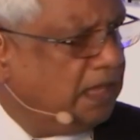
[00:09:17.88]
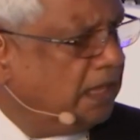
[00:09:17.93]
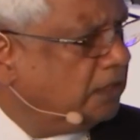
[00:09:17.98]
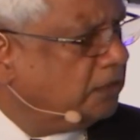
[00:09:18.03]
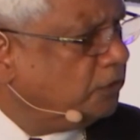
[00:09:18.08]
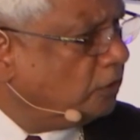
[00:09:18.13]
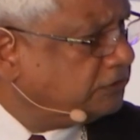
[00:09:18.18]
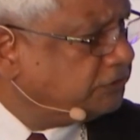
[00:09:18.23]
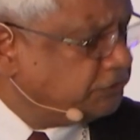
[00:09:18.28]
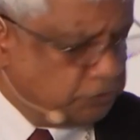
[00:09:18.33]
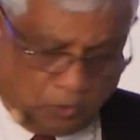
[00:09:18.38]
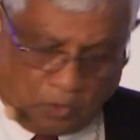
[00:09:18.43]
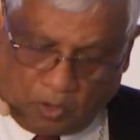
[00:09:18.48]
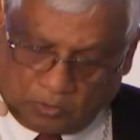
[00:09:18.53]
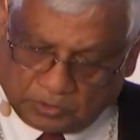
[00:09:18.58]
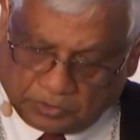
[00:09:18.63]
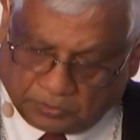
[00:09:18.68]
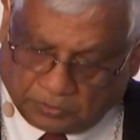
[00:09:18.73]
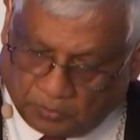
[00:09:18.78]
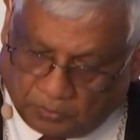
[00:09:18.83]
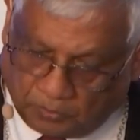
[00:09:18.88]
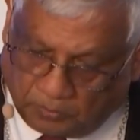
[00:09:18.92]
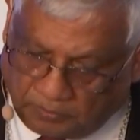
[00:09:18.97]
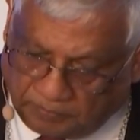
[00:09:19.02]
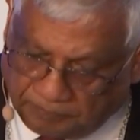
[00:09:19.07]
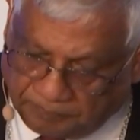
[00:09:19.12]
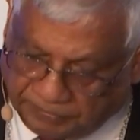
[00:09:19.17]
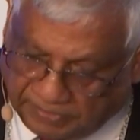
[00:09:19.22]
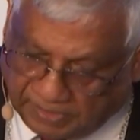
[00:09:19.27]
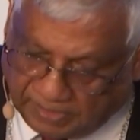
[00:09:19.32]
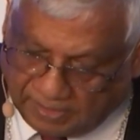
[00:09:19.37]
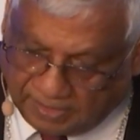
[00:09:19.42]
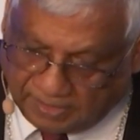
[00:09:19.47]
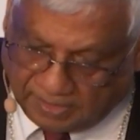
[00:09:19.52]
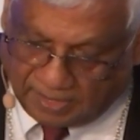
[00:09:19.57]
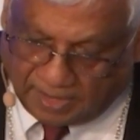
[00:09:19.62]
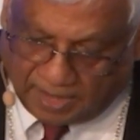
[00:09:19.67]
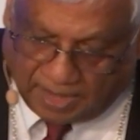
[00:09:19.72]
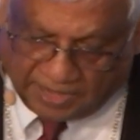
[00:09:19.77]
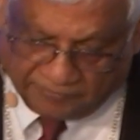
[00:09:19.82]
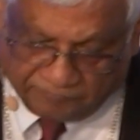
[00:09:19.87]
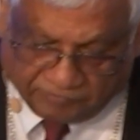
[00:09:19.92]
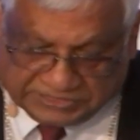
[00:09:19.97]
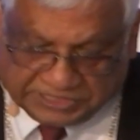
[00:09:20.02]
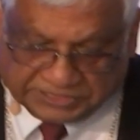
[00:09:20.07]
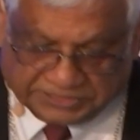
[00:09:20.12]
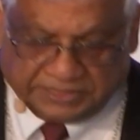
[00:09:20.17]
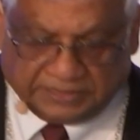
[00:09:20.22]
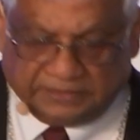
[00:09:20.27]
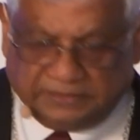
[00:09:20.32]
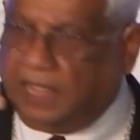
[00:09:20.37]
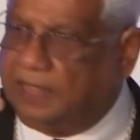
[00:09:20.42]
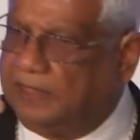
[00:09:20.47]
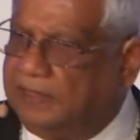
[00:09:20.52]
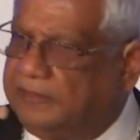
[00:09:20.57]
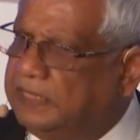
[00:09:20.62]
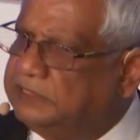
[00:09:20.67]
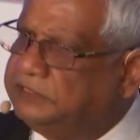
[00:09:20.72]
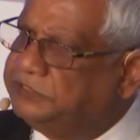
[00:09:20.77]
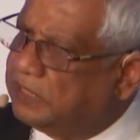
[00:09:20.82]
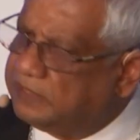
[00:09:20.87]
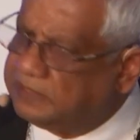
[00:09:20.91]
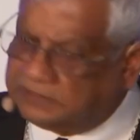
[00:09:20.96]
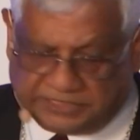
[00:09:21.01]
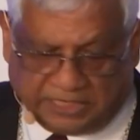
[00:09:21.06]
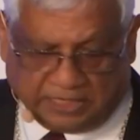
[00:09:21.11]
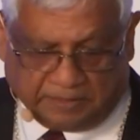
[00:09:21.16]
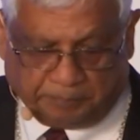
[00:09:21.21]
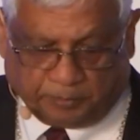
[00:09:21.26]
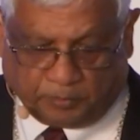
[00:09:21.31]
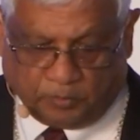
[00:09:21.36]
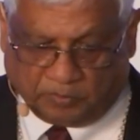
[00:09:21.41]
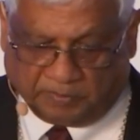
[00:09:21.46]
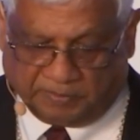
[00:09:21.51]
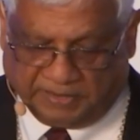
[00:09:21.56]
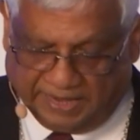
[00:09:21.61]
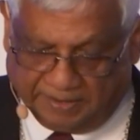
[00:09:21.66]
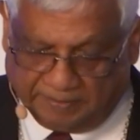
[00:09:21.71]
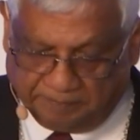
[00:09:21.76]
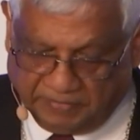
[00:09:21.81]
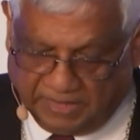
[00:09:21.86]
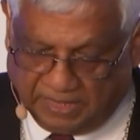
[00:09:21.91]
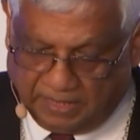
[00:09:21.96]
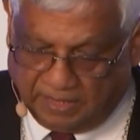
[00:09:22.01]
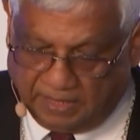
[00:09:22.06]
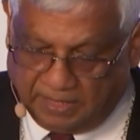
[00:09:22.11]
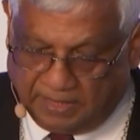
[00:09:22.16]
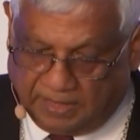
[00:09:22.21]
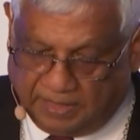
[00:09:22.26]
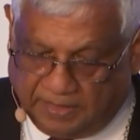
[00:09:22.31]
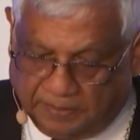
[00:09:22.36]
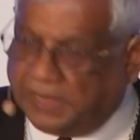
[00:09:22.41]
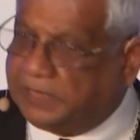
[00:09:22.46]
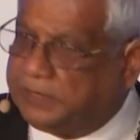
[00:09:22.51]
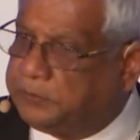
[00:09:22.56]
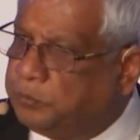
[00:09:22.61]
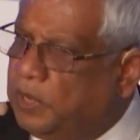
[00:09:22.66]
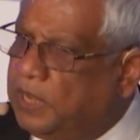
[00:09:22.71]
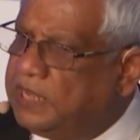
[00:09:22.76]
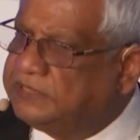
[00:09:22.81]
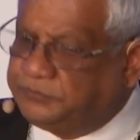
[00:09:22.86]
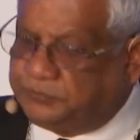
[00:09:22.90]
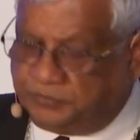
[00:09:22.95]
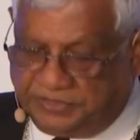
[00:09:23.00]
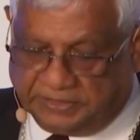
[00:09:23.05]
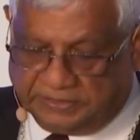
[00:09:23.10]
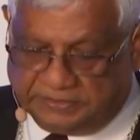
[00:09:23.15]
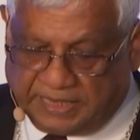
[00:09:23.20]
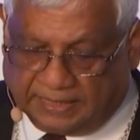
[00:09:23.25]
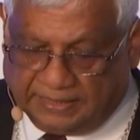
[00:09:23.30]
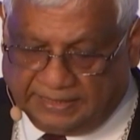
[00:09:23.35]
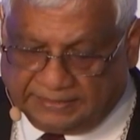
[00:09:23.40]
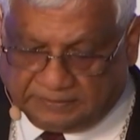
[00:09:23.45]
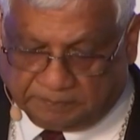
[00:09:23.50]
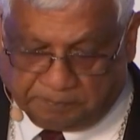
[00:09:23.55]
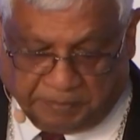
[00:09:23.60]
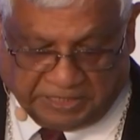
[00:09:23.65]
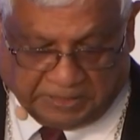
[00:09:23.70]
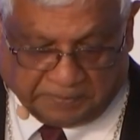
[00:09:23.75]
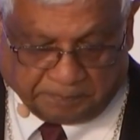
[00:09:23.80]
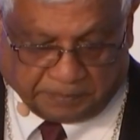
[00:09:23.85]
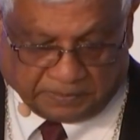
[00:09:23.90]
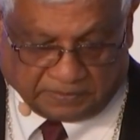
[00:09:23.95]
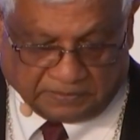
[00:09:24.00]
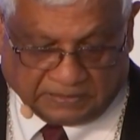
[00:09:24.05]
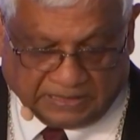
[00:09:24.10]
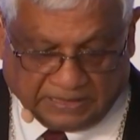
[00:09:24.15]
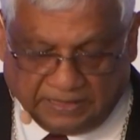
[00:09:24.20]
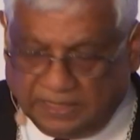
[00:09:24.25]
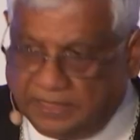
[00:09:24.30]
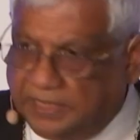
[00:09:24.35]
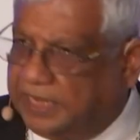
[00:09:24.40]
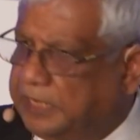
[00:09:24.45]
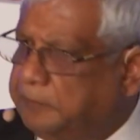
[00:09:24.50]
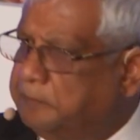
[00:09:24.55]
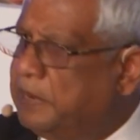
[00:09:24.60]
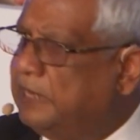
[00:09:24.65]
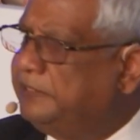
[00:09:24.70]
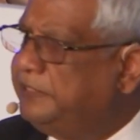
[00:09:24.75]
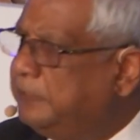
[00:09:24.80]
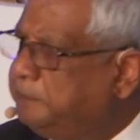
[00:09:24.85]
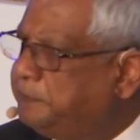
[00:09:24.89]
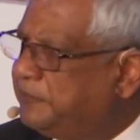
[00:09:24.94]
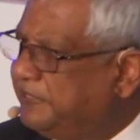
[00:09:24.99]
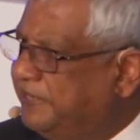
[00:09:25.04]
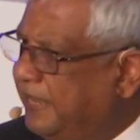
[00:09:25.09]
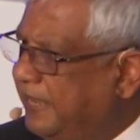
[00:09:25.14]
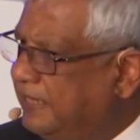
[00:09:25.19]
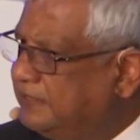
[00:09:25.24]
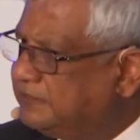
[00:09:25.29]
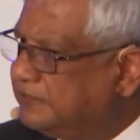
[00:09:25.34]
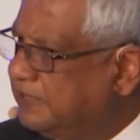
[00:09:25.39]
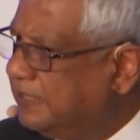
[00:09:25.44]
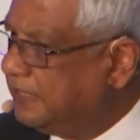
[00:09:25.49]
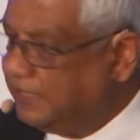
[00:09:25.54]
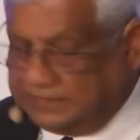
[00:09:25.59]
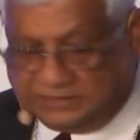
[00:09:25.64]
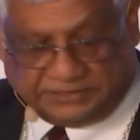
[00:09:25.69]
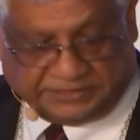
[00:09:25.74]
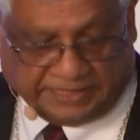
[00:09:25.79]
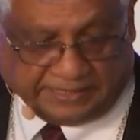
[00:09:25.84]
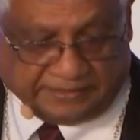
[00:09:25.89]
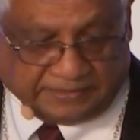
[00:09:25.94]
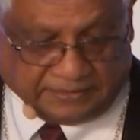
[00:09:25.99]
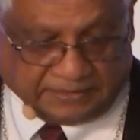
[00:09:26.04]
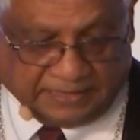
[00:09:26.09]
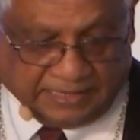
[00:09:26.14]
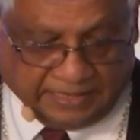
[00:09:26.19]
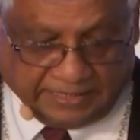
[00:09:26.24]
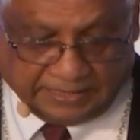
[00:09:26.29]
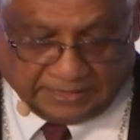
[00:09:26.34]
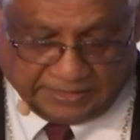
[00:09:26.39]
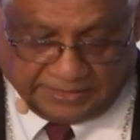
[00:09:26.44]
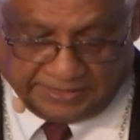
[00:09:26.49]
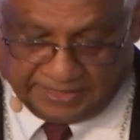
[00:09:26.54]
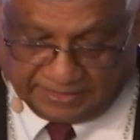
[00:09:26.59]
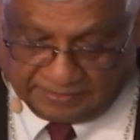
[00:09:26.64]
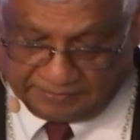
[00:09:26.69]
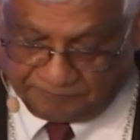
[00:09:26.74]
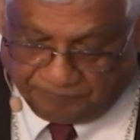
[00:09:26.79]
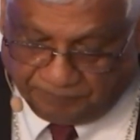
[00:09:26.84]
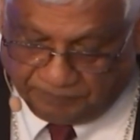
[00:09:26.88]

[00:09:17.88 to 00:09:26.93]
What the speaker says: Not so long ago, I visited the Janasha program that works with the Dalit people in Madhya Pradesh in central India.